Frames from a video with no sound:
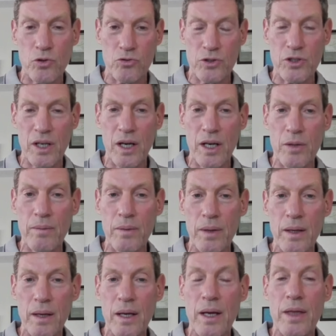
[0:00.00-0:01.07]
time,
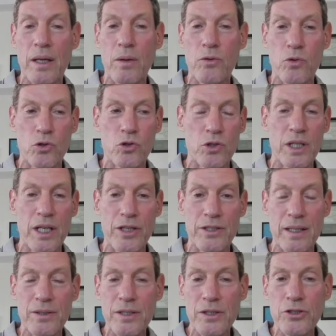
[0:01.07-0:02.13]
and therefore you can't
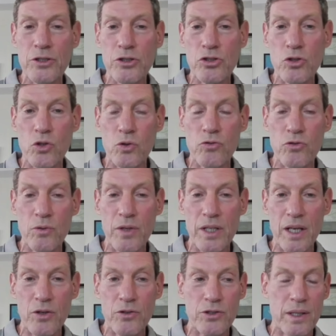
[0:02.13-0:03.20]
set things in stone from
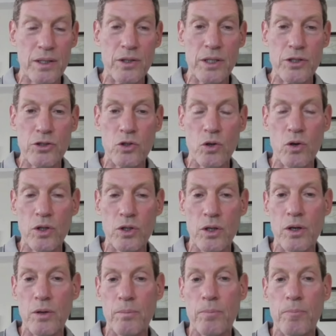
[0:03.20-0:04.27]
the outset, let's call it
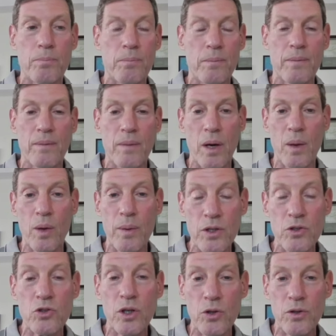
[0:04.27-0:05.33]

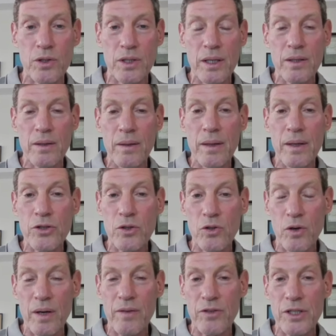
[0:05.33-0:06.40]
arbitrarily, and so
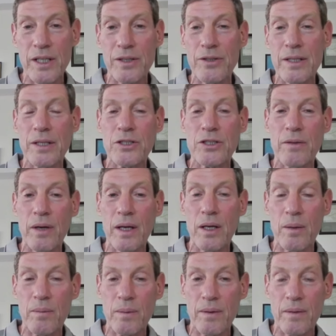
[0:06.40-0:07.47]
you have to let things
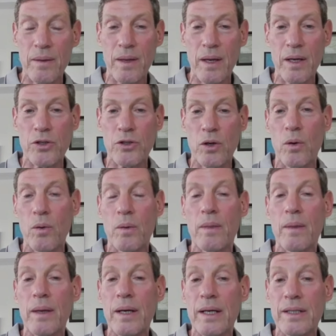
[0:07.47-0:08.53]
develop. And so,
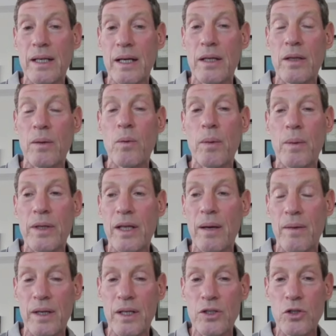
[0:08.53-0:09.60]
he says, we must
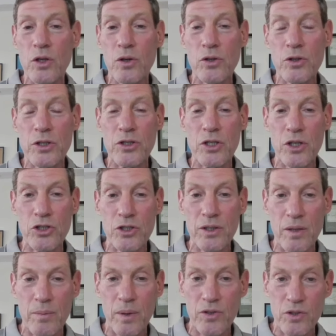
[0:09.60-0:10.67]
have an internal discussion
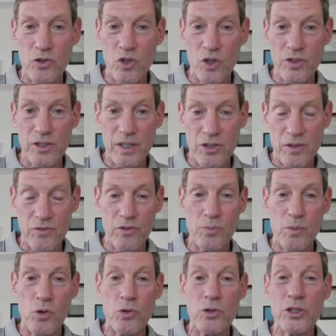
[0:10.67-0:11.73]
about the content of
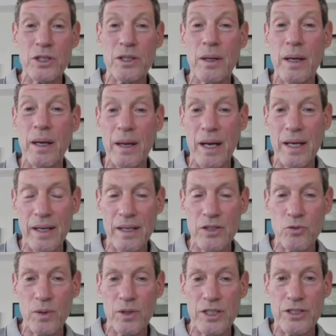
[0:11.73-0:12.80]
democracy, and
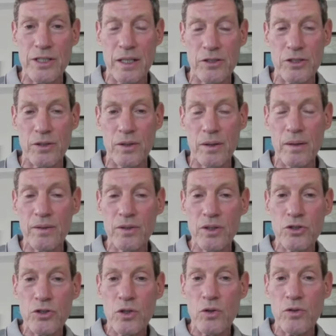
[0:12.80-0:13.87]
that's why he says
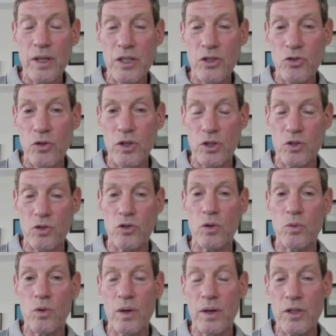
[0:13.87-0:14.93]
there's no need to include
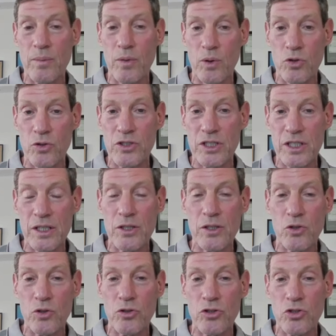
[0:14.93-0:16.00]
the word democracy in
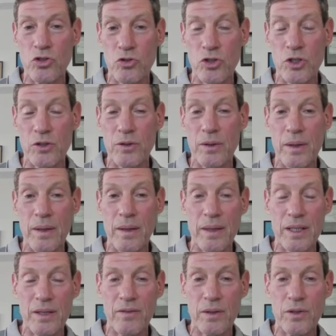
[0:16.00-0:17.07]
the Constitution,
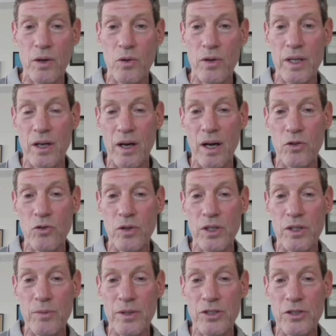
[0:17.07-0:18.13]
even though he can't
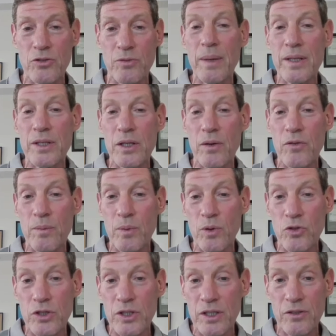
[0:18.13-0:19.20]
really be suspected of
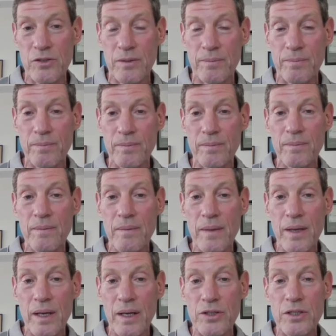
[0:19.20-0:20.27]
opposing it.
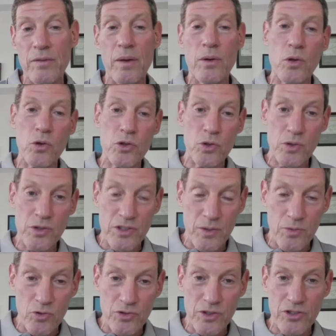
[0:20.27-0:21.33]
Yes, even though there were
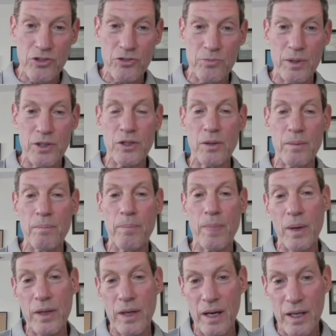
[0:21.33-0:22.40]
some who did suspect him,
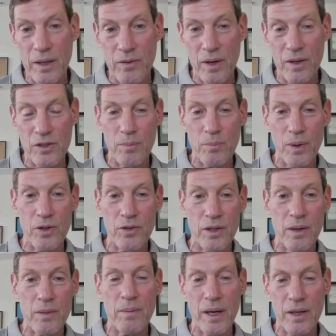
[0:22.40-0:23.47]
but I am not among
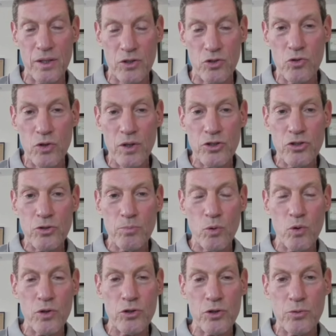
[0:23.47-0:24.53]
them and I do not
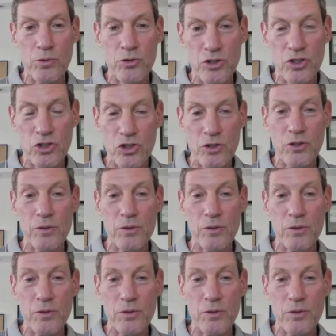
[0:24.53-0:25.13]
support their position.